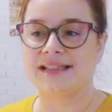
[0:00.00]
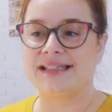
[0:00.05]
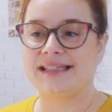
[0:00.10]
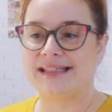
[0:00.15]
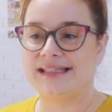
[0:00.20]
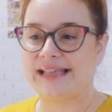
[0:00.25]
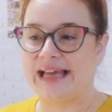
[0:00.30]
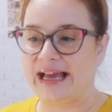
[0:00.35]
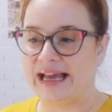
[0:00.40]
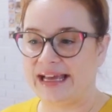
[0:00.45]
the
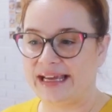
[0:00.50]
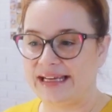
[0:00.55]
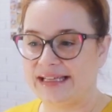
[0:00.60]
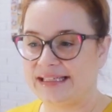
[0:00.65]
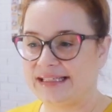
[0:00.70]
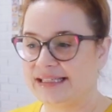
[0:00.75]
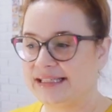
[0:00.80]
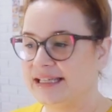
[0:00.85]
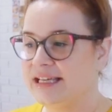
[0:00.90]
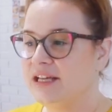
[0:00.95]

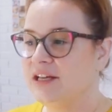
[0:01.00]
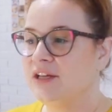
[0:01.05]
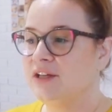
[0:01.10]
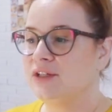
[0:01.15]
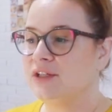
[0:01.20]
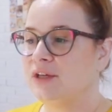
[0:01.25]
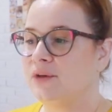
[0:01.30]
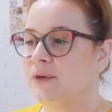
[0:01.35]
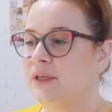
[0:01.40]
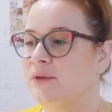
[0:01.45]
sides.
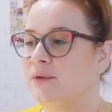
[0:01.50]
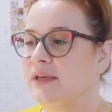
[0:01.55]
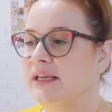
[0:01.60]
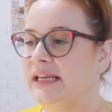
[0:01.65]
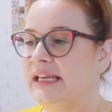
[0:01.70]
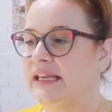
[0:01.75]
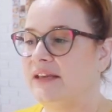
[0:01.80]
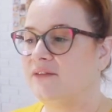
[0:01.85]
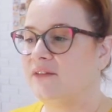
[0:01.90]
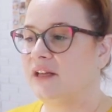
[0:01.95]
So you can
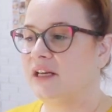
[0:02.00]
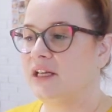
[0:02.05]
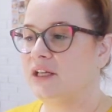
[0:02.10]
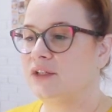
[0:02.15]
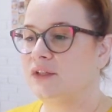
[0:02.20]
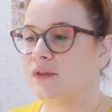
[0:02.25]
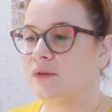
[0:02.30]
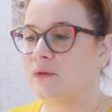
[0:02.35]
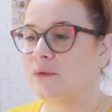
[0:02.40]
even